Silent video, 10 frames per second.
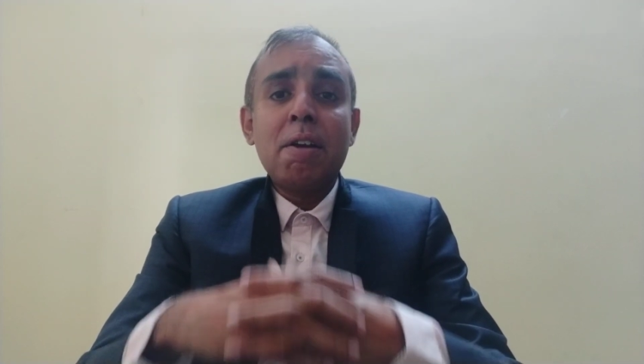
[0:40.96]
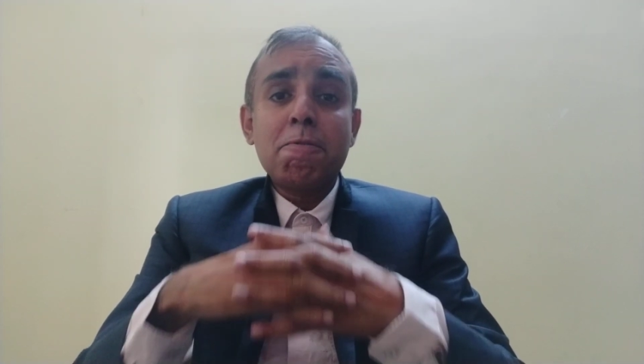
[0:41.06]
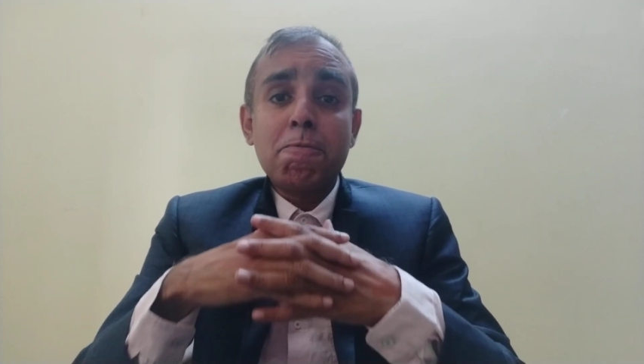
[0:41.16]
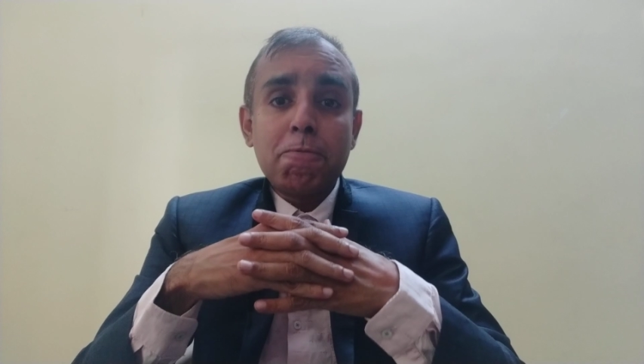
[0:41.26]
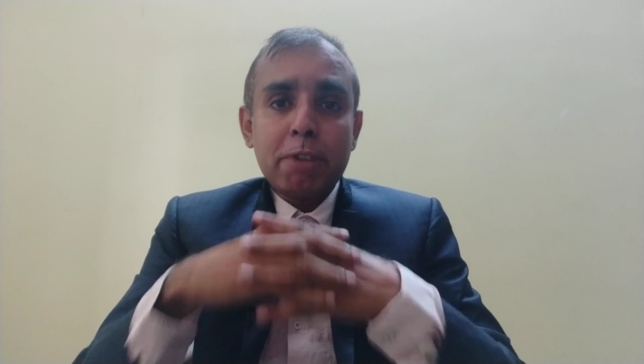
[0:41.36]

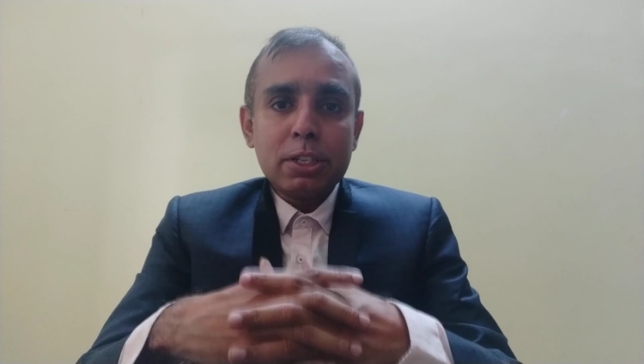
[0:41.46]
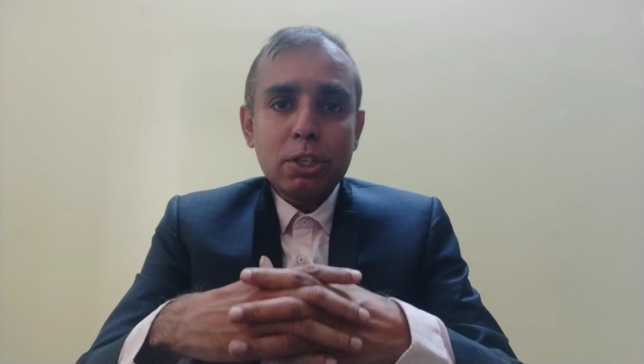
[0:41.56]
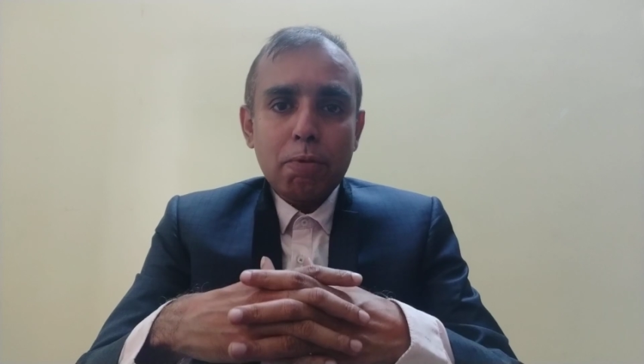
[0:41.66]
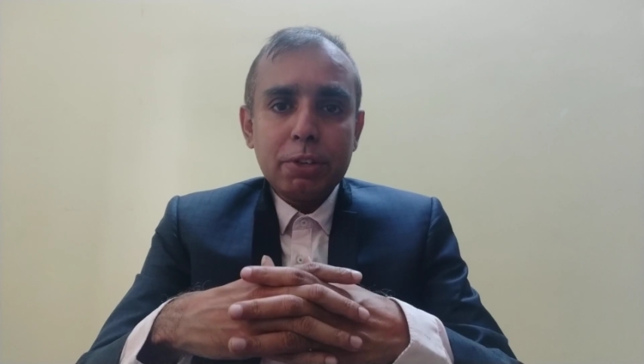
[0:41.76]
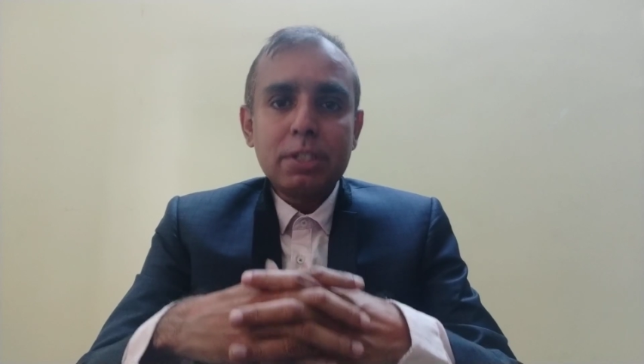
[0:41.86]

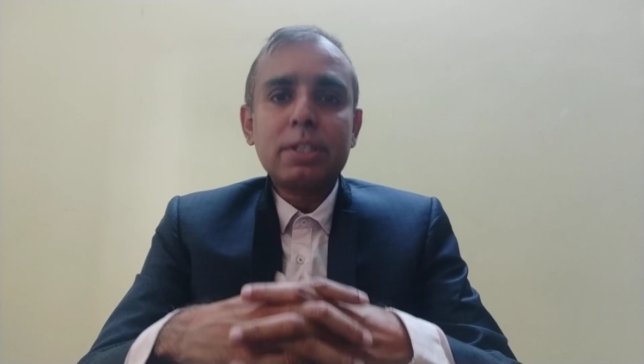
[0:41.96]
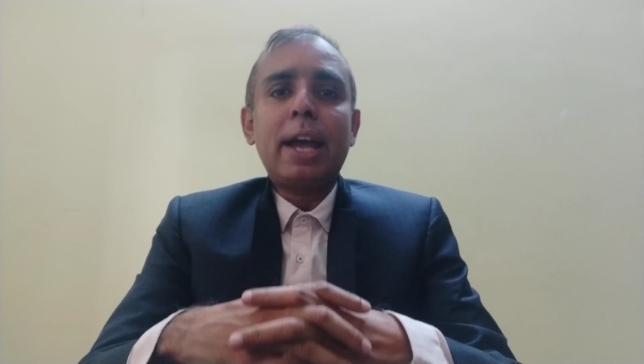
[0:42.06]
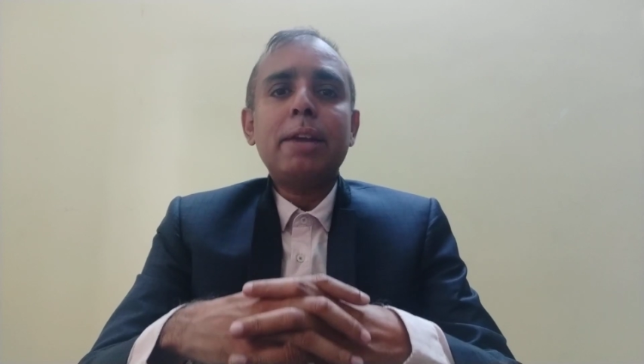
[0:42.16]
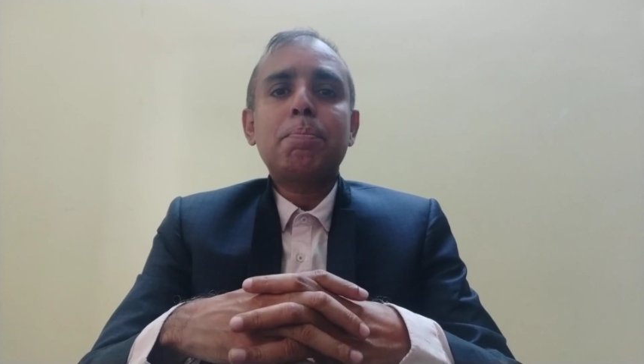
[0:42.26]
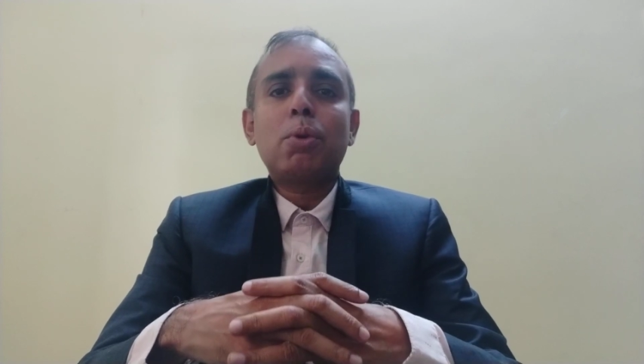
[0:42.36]
first of its
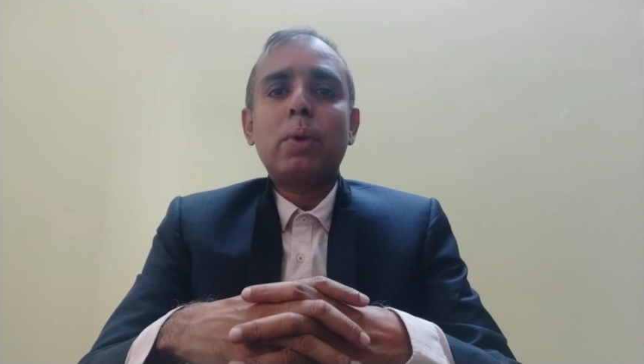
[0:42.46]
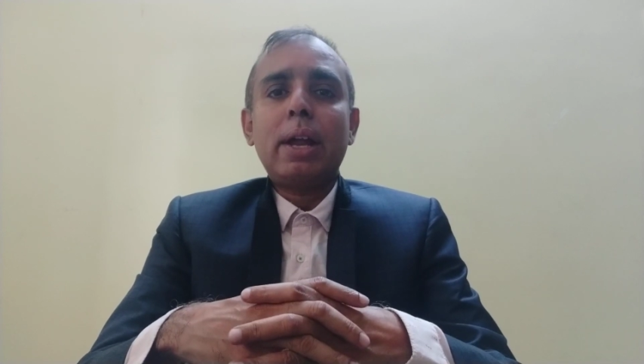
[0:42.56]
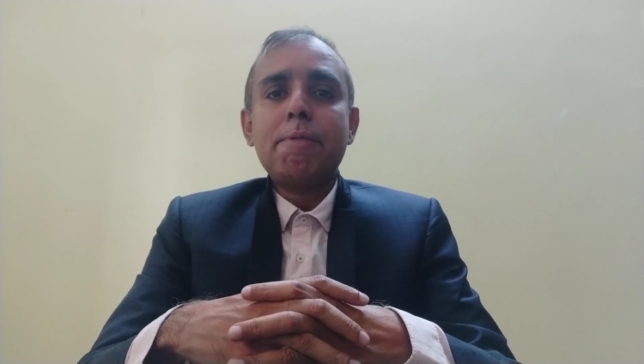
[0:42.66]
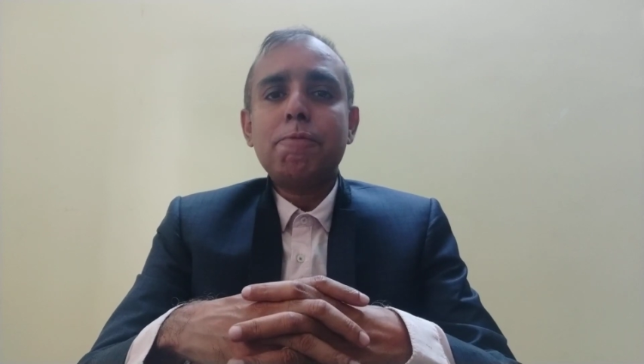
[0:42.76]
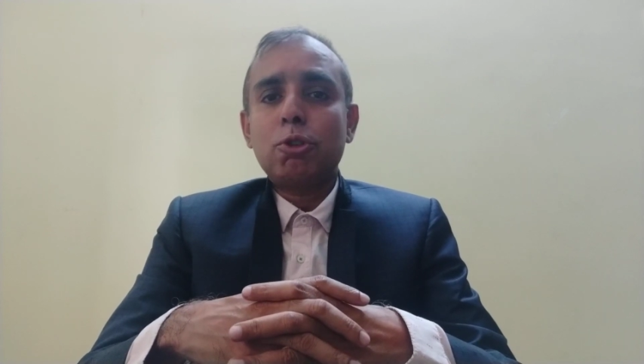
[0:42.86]
kind
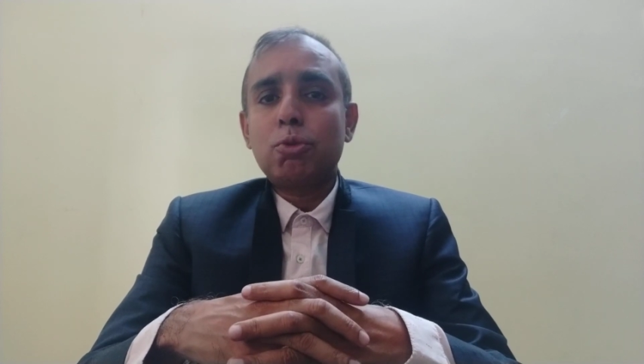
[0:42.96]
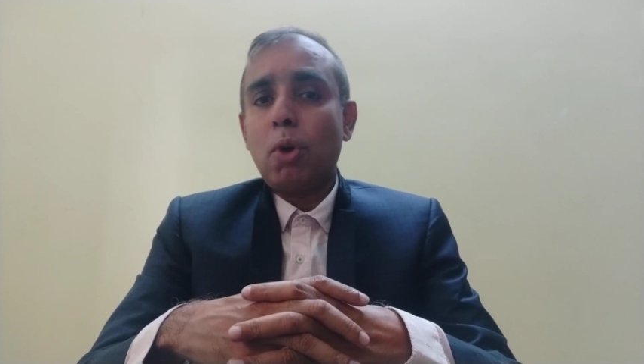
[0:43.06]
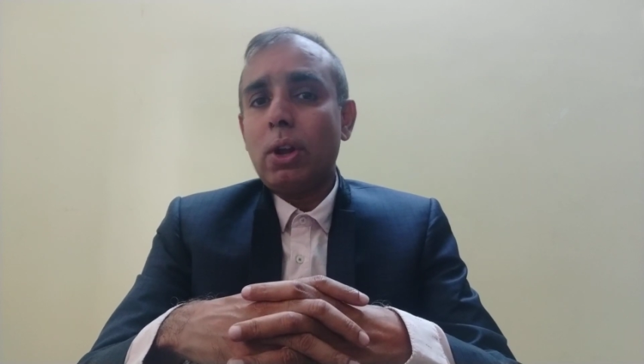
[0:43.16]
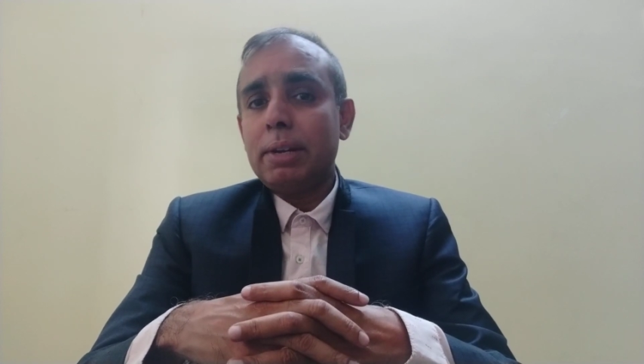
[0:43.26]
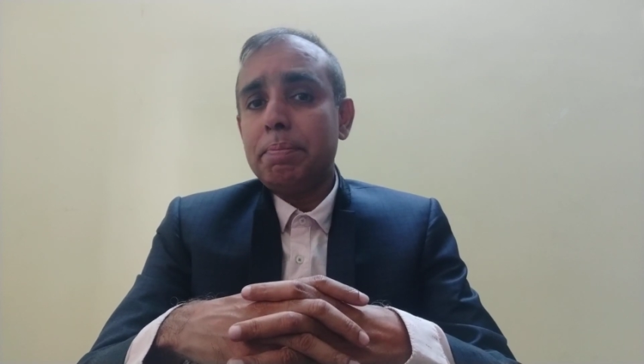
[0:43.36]
program for
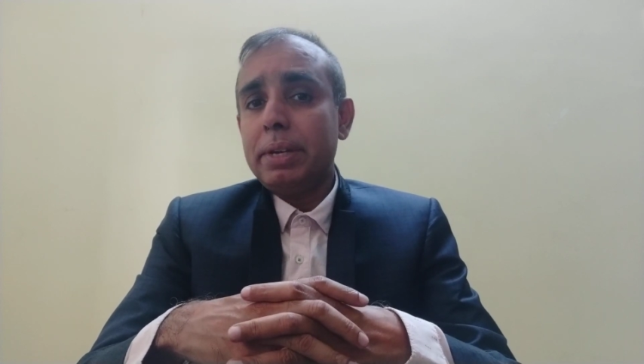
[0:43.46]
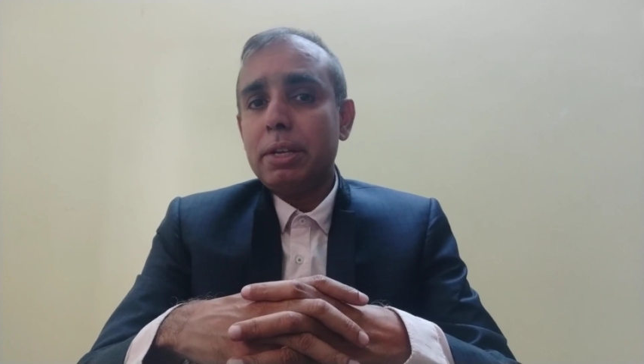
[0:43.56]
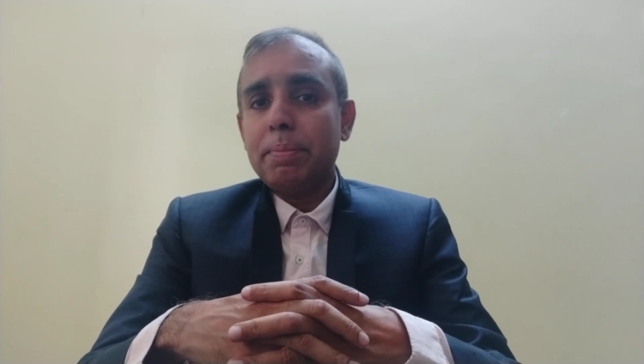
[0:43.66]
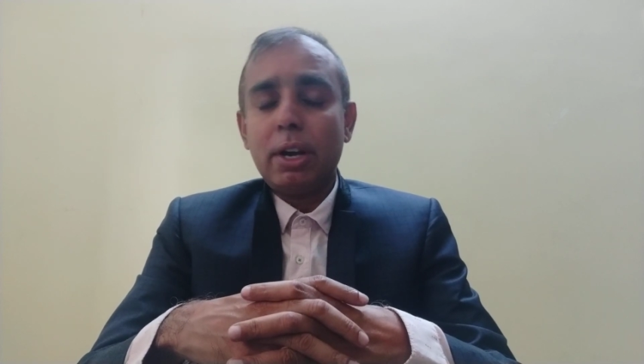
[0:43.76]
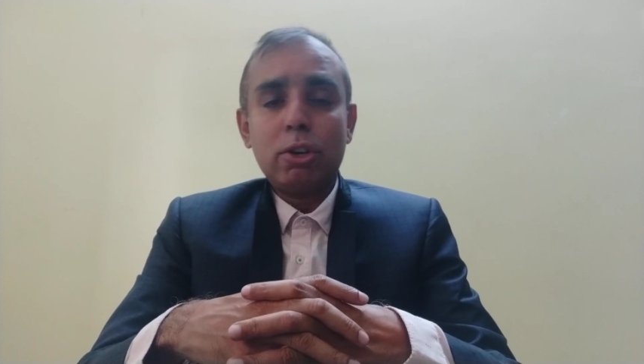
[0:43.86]
small and
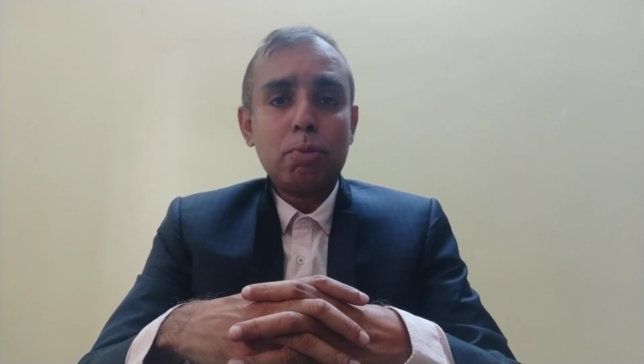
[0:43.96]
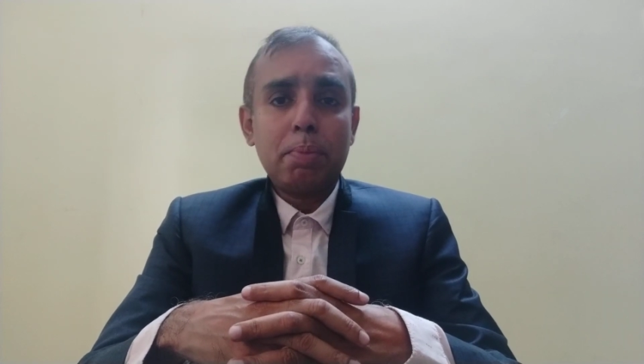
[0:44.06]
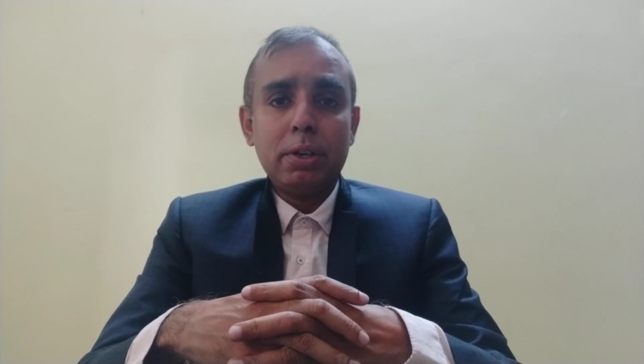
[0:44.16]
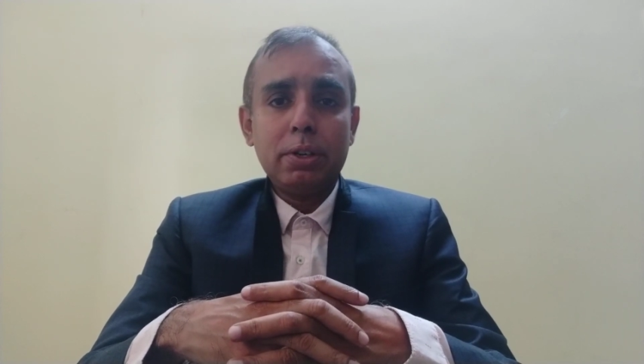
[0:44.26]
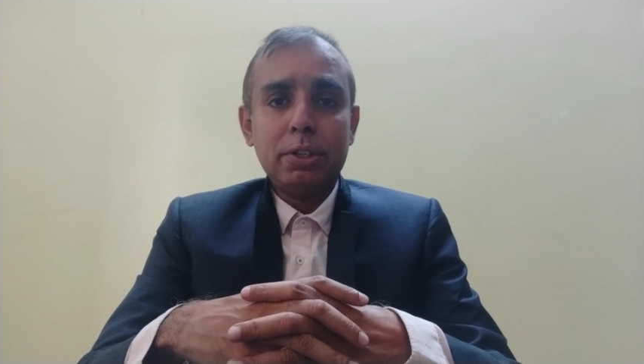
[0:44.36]
medium
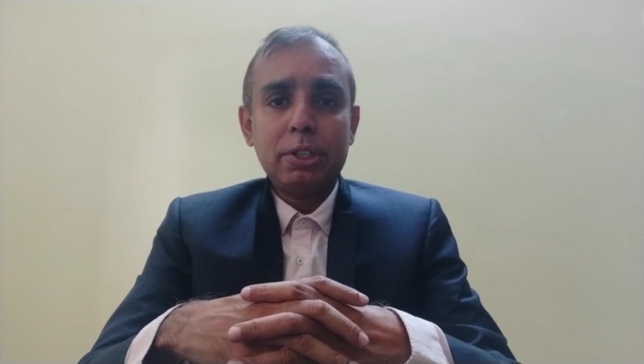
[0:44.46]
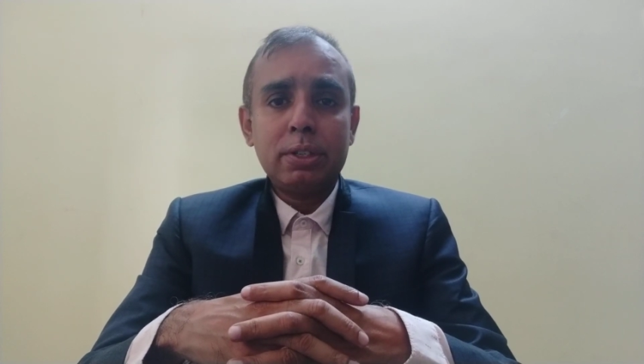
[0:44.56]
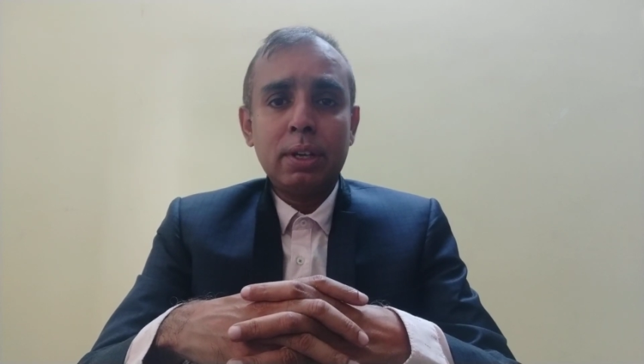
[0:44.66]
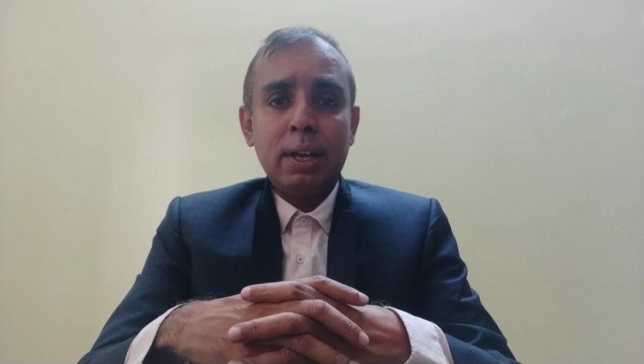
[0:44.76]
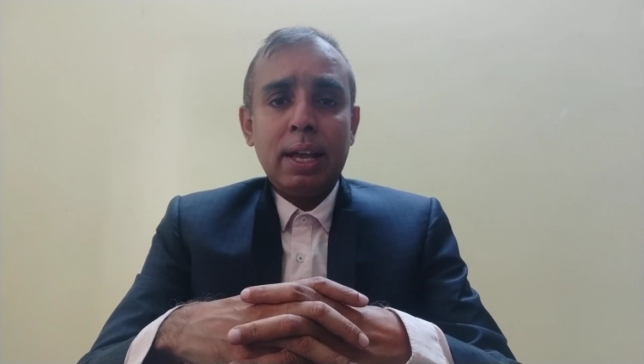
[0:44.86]
entrepreneurs.